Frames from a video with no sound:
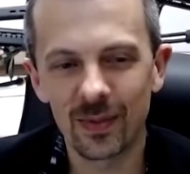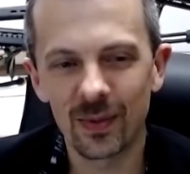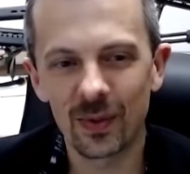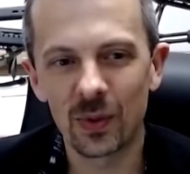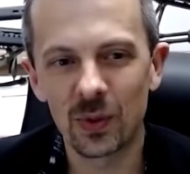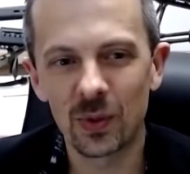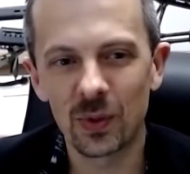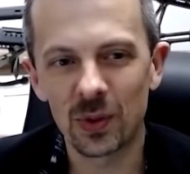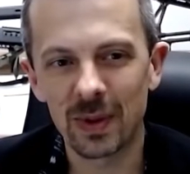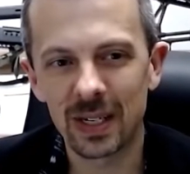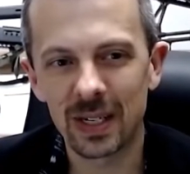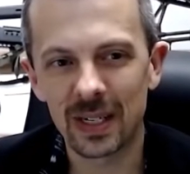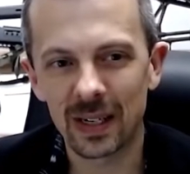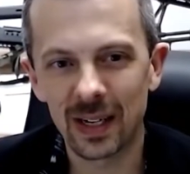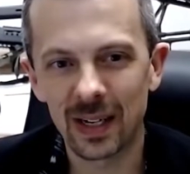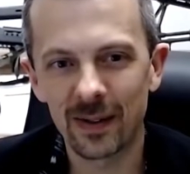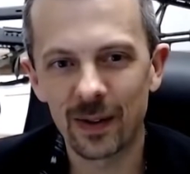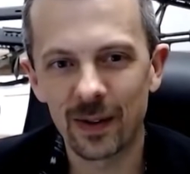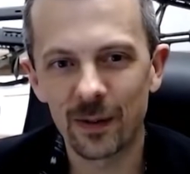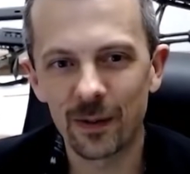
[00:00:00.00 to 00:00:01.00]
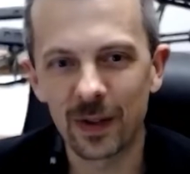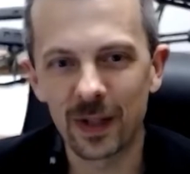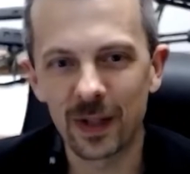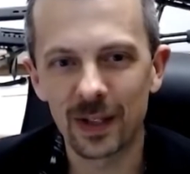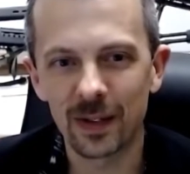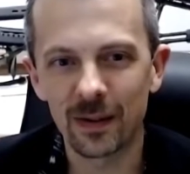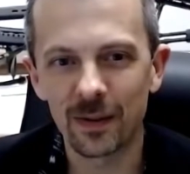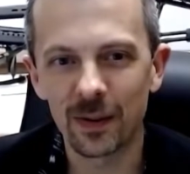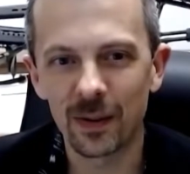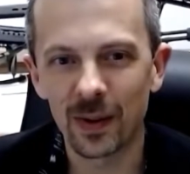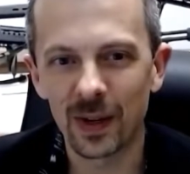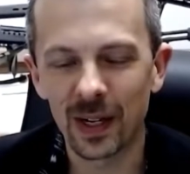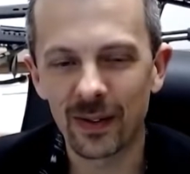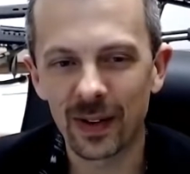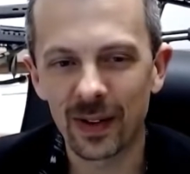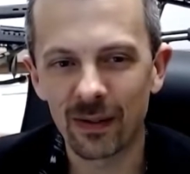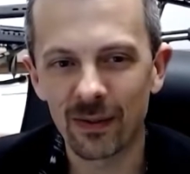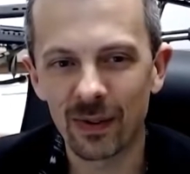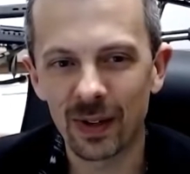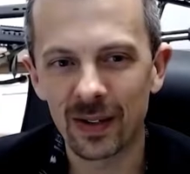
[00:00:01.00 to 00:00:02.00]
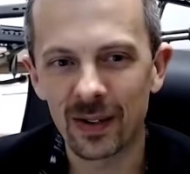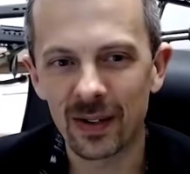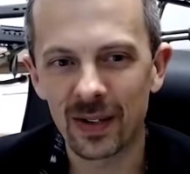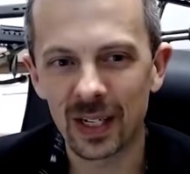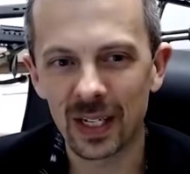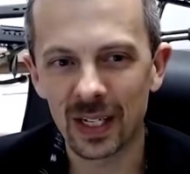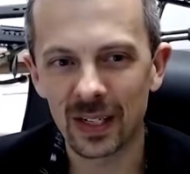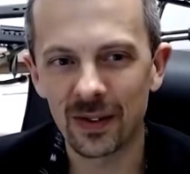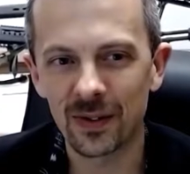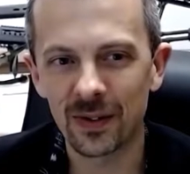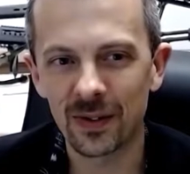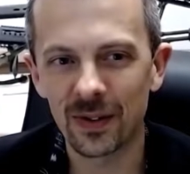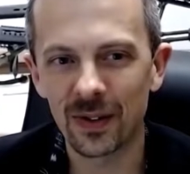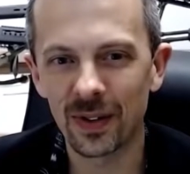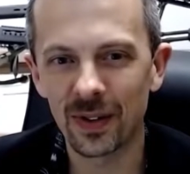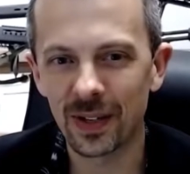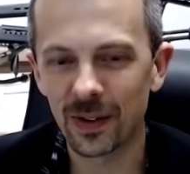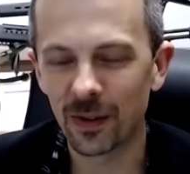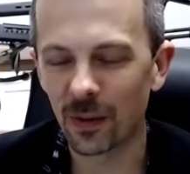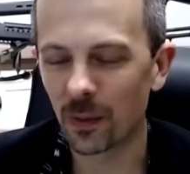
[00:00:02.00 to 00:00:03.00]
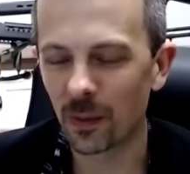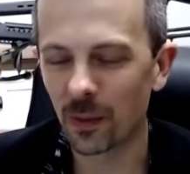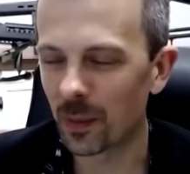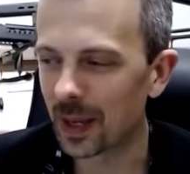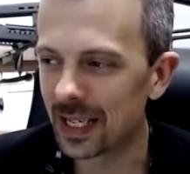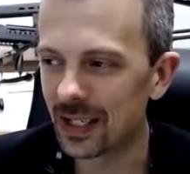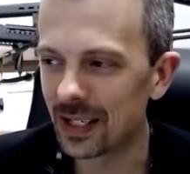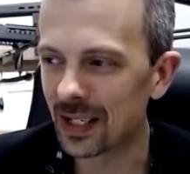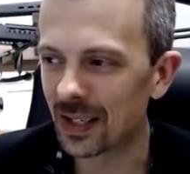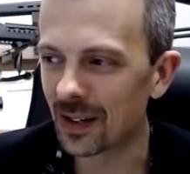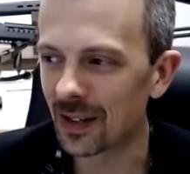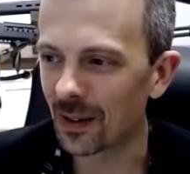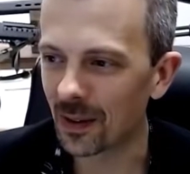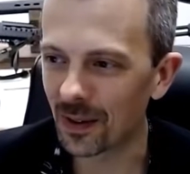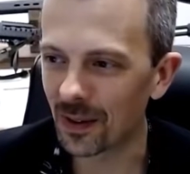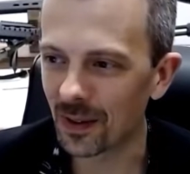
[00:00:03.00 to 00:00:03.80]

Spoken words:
automatically have an affinity for it, having written 630 odd pages on